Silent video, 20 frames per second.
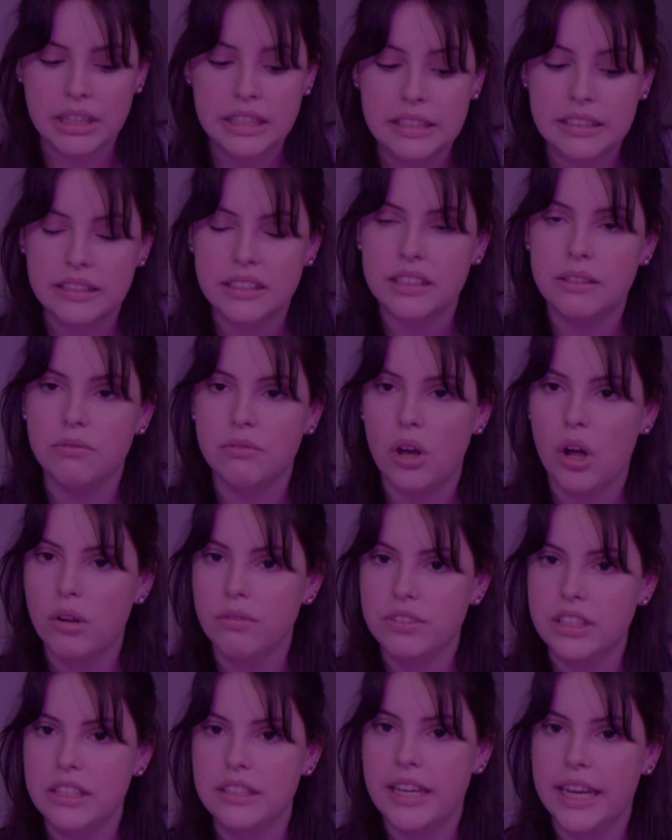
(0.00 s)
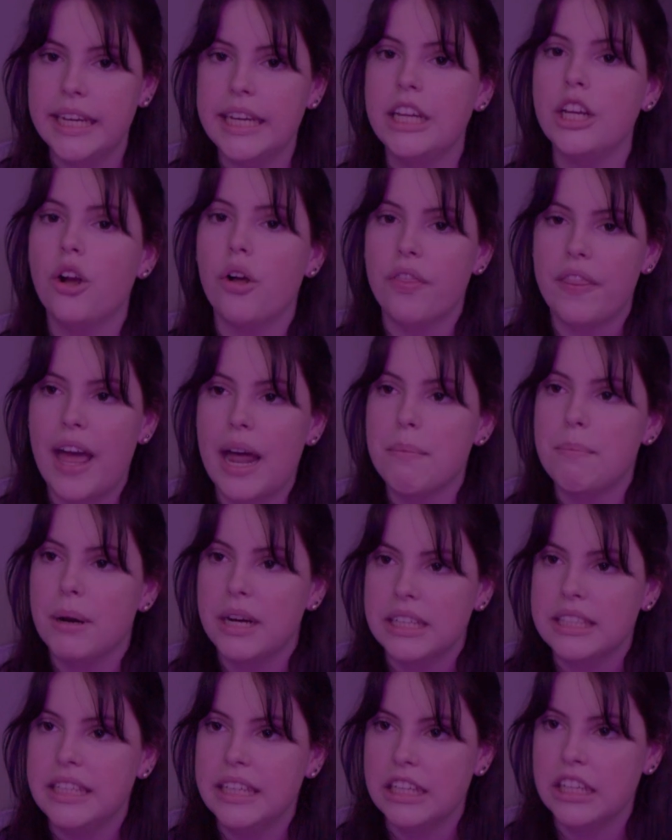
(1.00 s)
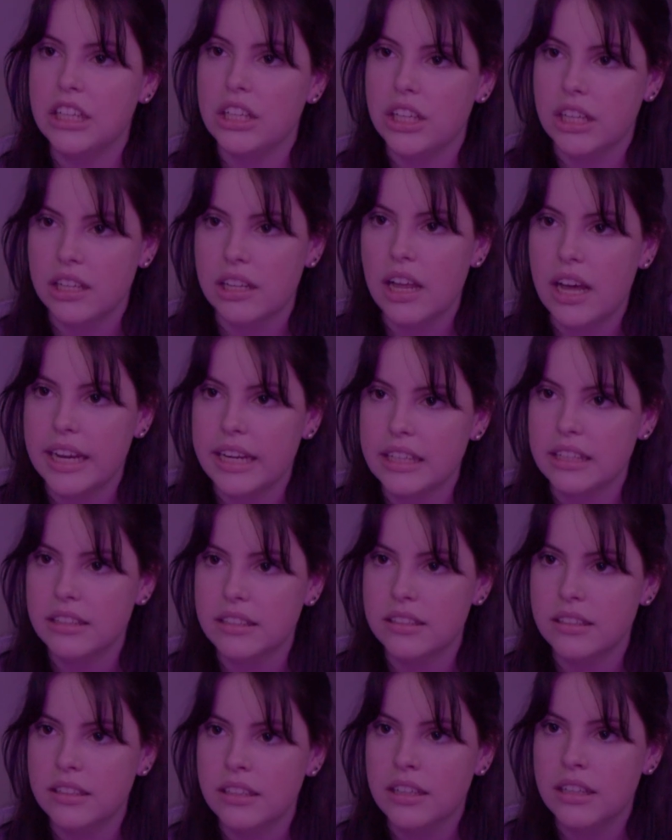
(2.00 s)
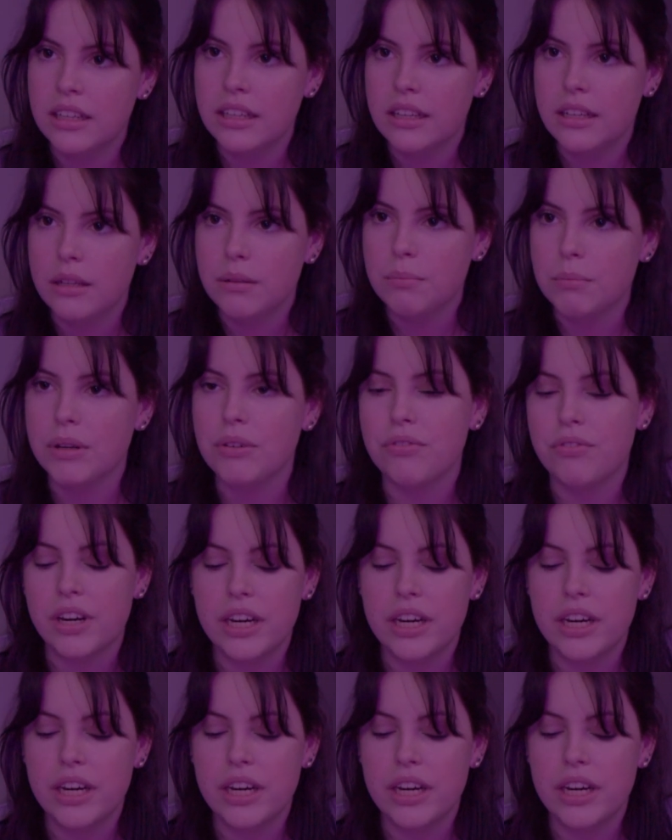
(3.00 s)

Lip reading: risks involved in taking on that particular client. My